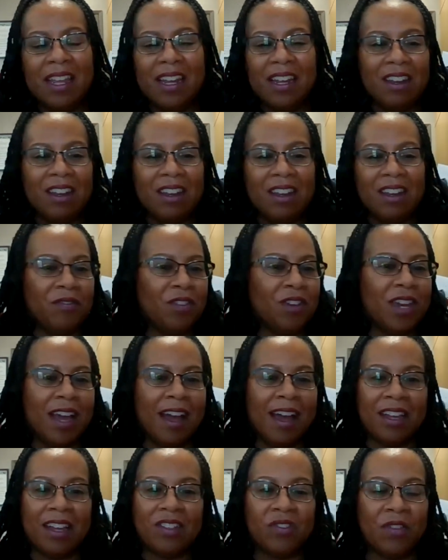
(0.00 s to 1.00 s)
Love you
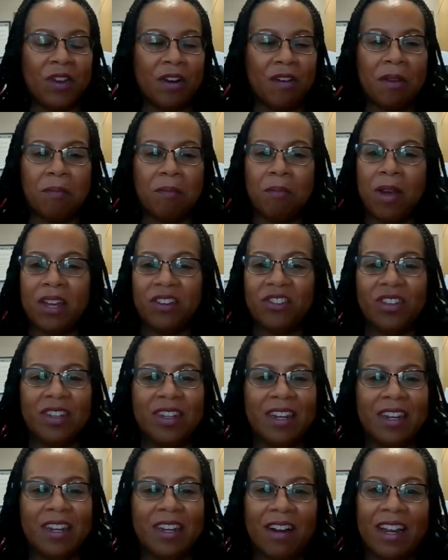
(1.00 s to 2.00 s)
guys very much.
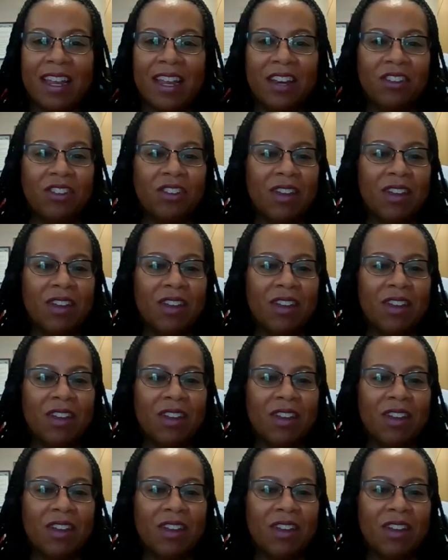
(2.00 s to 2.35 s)
And there again,